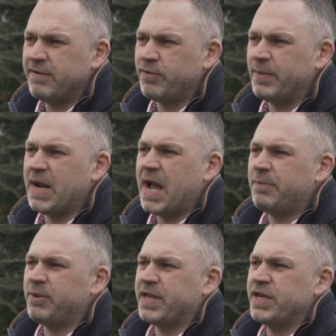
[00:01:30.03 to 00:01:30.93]
from an
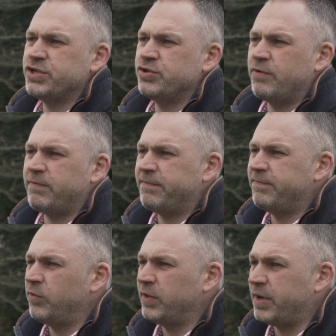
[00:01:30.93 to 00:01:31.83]
application of our
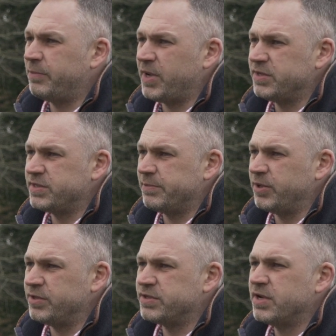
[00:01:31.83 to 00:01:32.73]
foliar
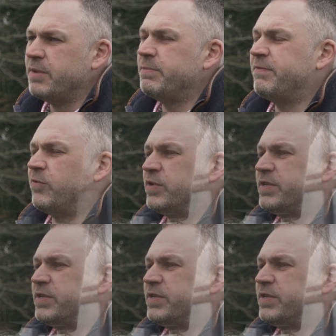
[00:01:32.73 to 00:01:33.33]
biostimulants before